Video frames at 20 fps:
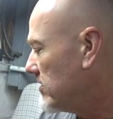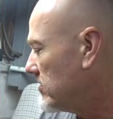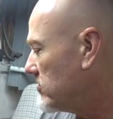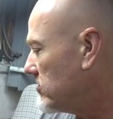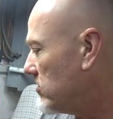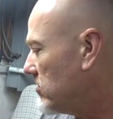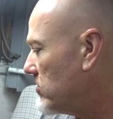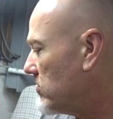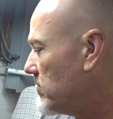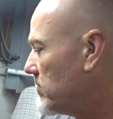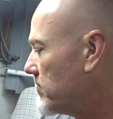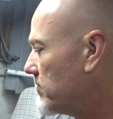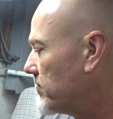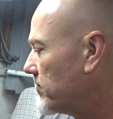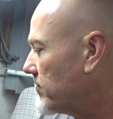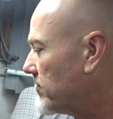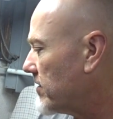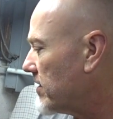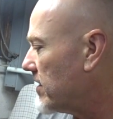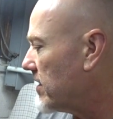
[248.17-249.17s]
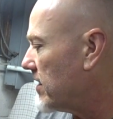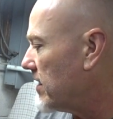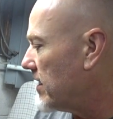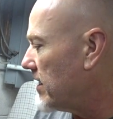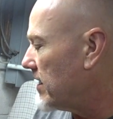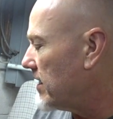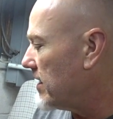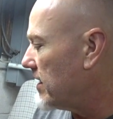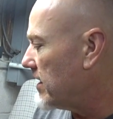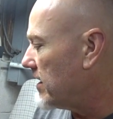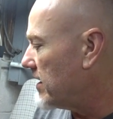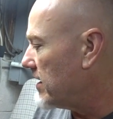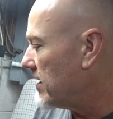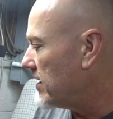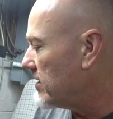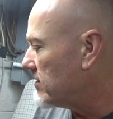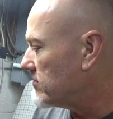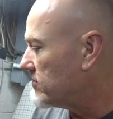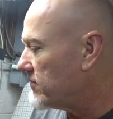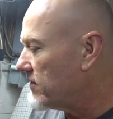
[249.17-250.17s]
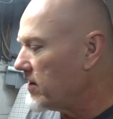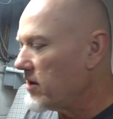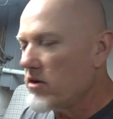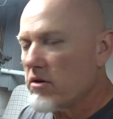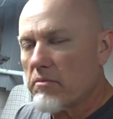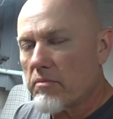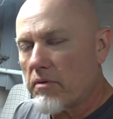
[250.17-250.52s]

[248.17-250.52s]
So his video